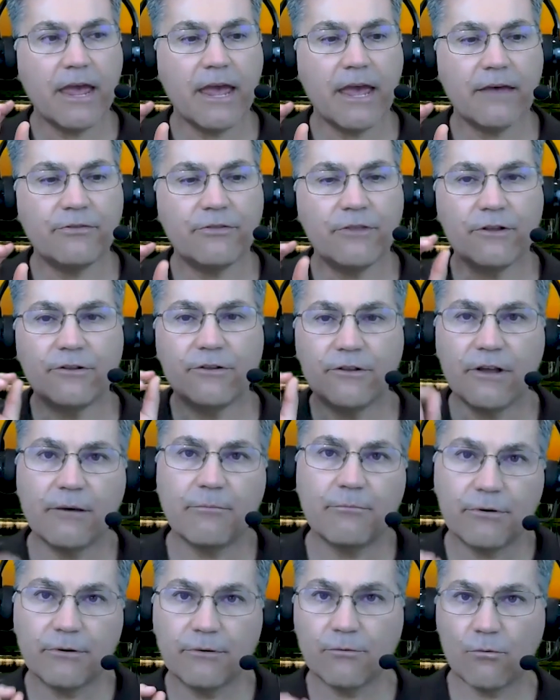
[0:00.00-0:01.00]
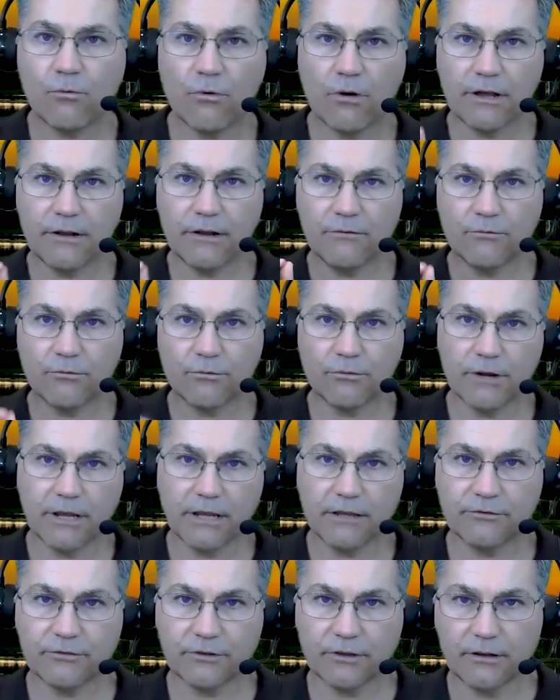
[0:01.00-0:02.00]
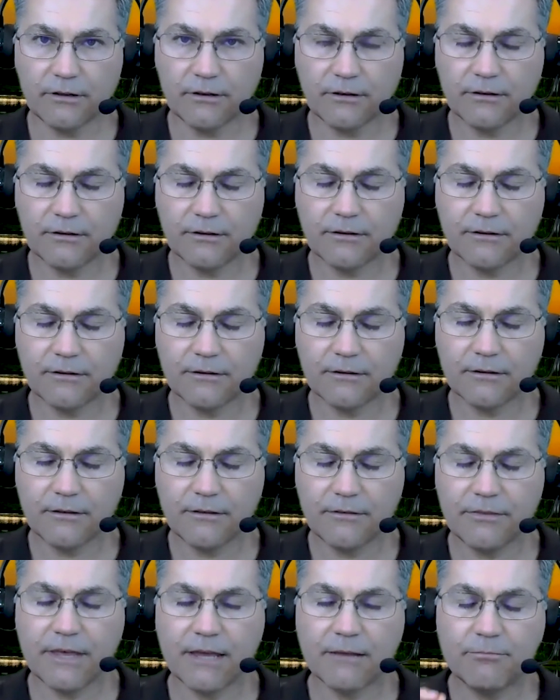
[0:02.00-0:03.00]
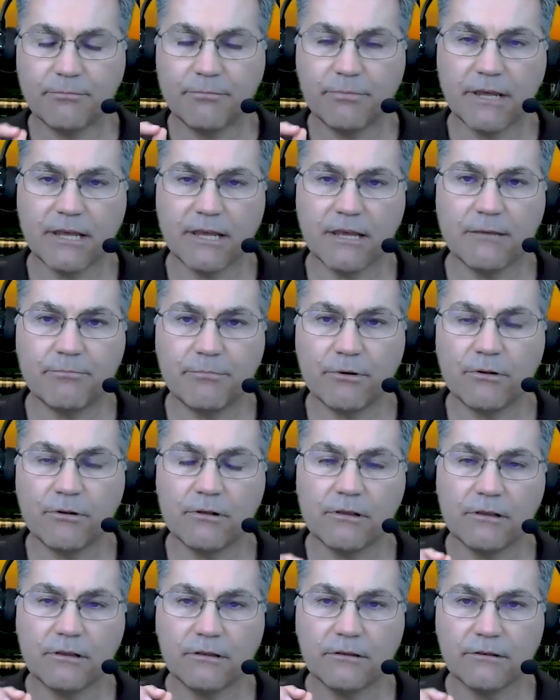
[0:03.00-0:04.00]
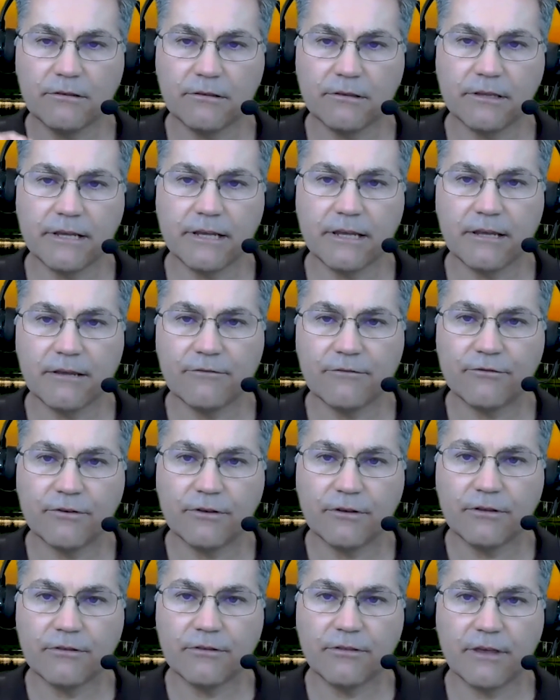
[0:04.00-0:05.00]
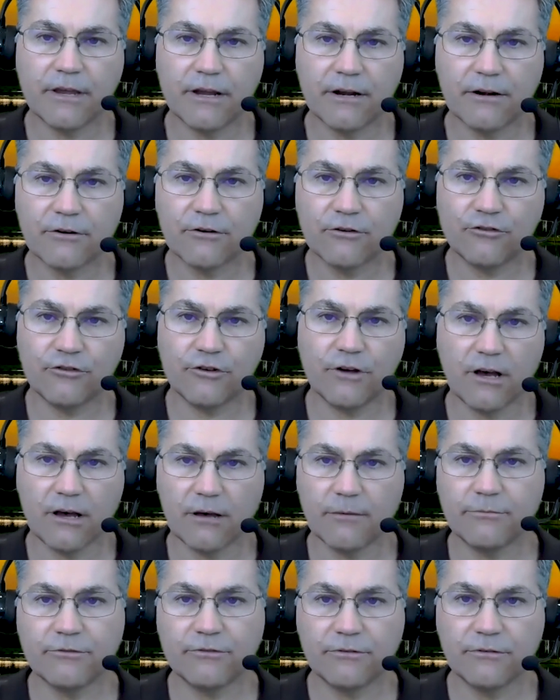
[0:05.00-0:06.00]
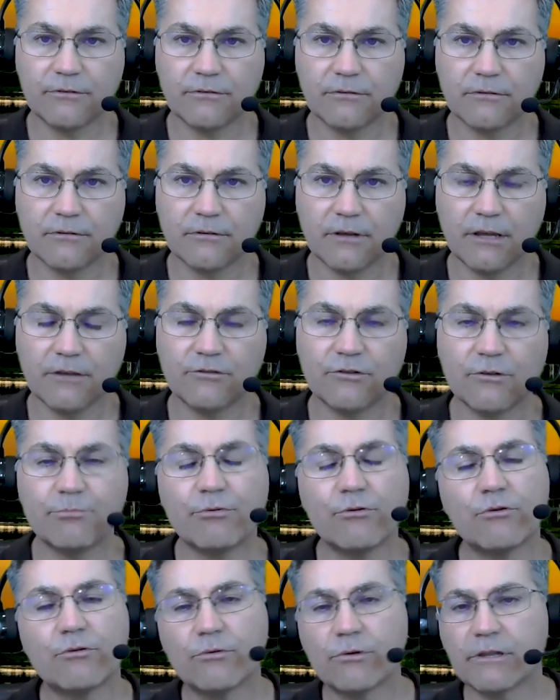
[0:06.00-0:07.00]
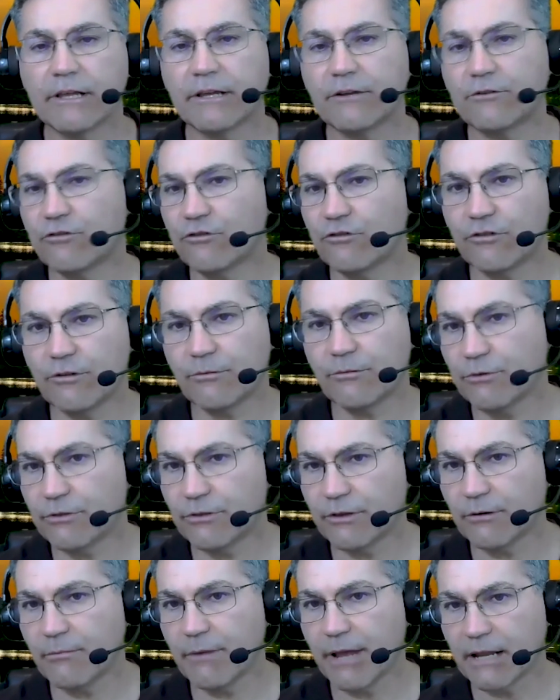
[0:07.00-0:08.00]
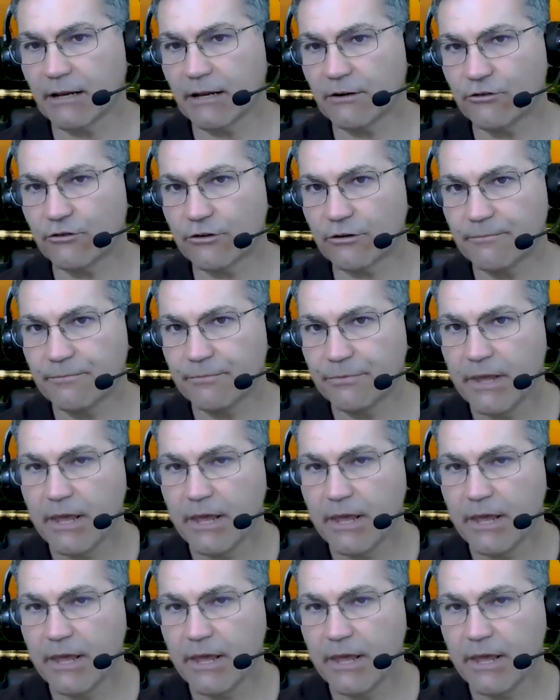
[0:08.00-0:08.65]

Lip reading: And the number one reason that people leave their jobs is a poor relationship with their manager.